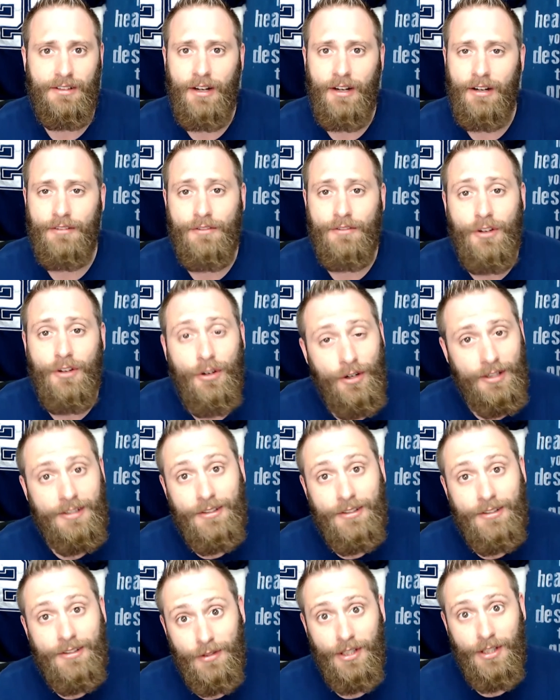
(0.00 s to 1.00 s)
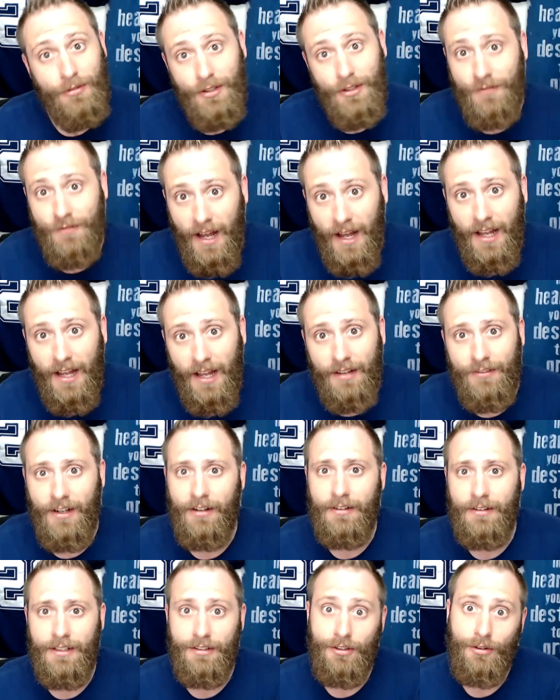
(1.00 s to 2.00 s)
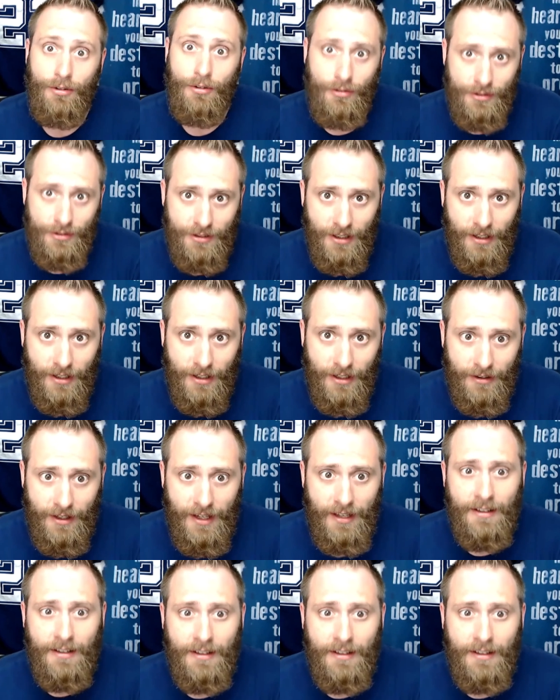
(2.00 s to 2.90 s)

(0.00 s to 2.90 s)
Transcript: of course, 3-3-5. I already told y'all that.